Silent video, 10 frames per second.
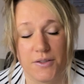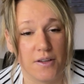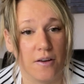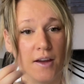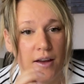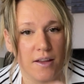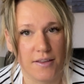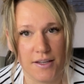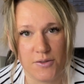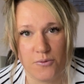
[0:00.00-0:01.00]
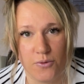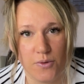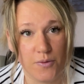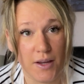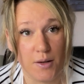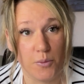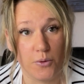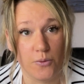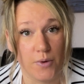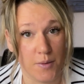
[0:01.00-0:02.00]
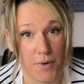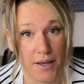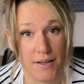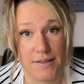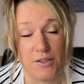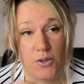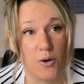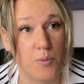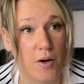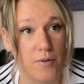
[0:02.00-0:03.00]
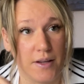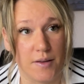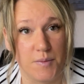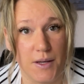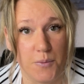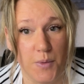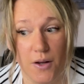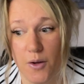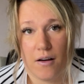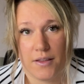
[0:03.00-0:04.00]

So these are all available in my Etsy shop. I'll link them down below.